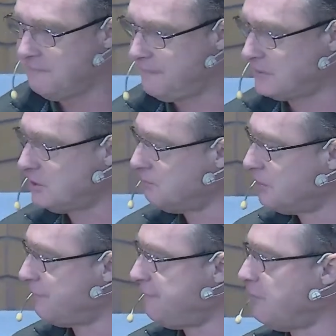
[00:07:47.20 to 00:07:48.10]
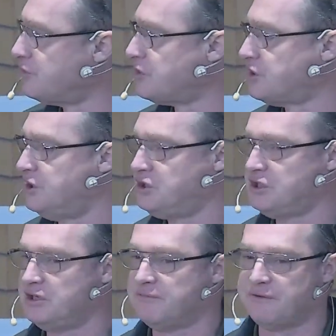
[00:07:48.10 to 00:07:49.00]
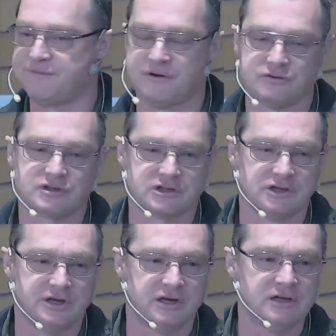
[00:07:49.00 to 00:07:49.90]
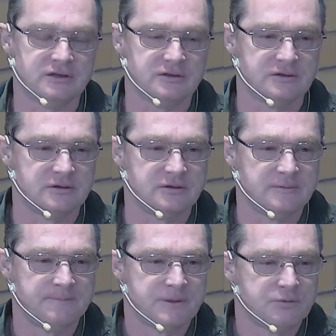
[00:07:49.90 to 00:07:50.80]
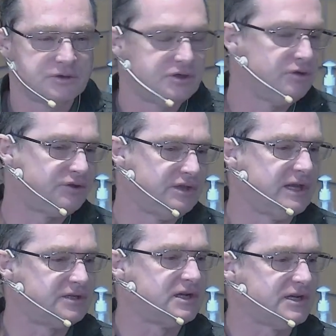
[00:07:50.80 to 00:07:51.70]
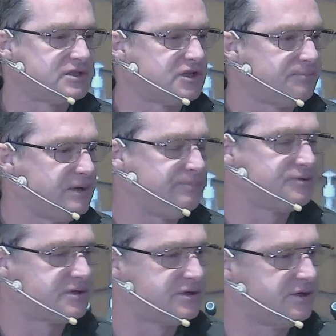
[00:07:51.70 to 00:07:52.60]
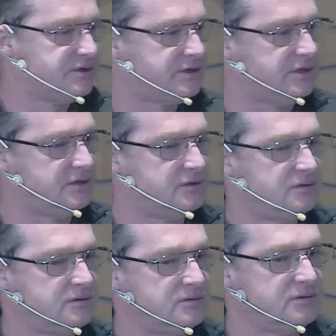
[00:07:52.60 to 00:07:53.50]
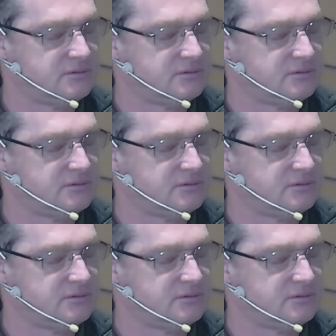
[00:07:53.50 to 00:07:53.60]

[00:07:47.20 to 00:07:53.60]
uh, infected with the false teaching of a false leader. What do you think that does to the people's eternity?